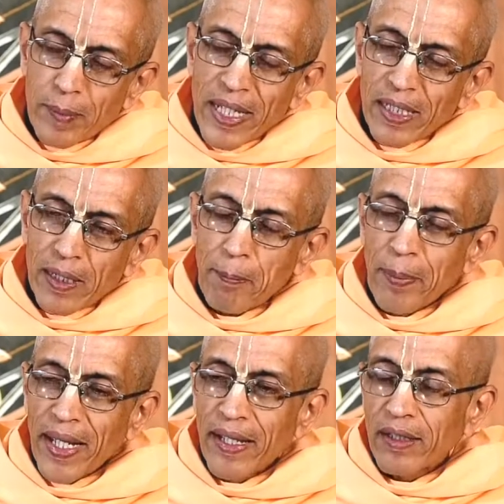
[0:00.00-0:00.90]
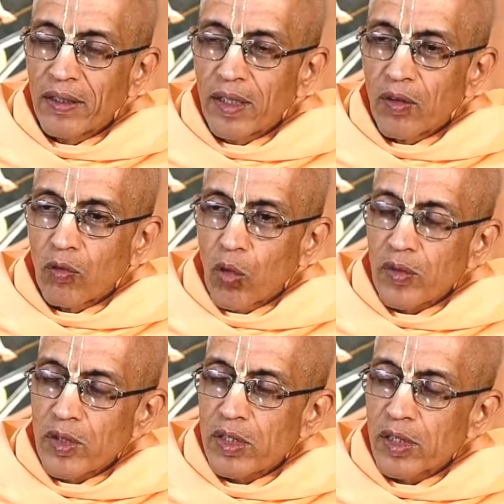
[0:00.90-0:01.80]
We may compare
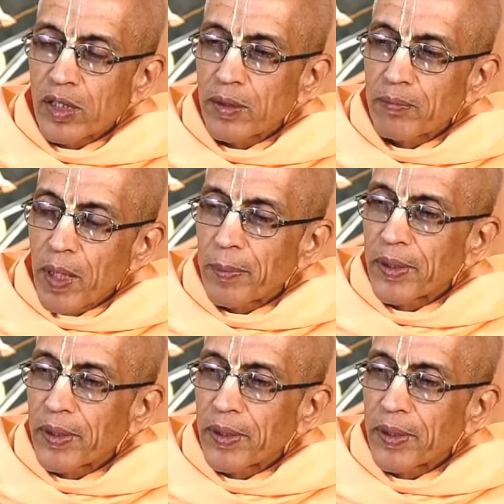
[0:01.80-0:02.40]
what was the